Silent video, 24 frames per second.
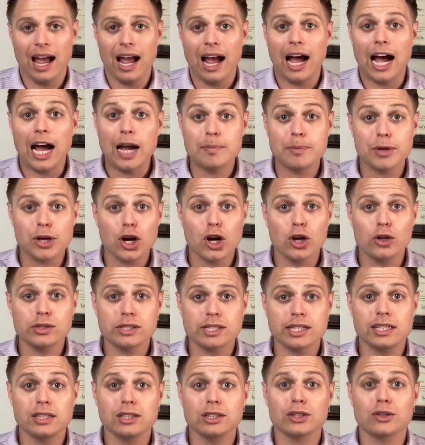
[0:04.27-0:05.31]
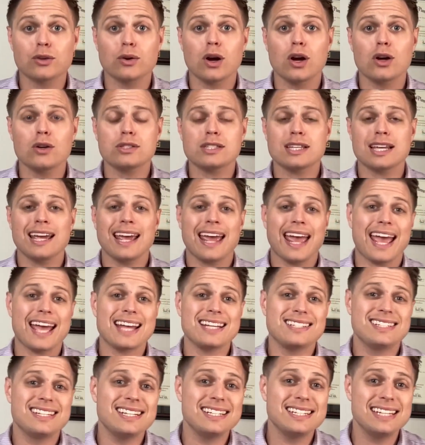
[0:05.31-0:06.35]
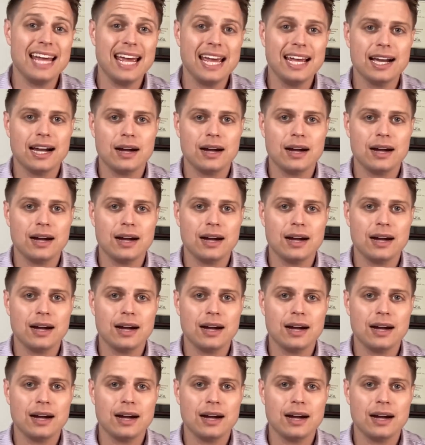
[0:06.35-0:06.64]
I'm your host, Leland Gross, and today